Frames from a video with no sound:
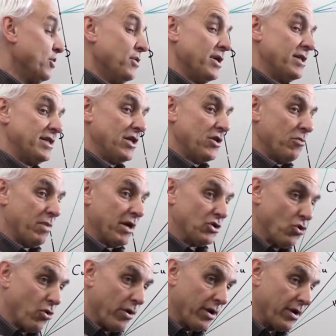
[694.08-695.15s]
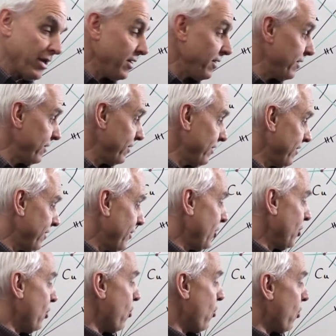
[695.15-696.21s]
do this either pictorially
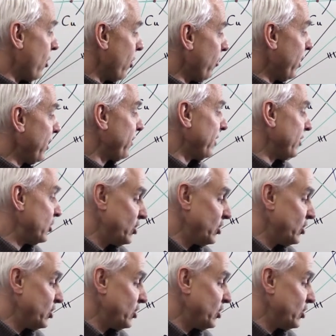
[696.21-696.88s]
or with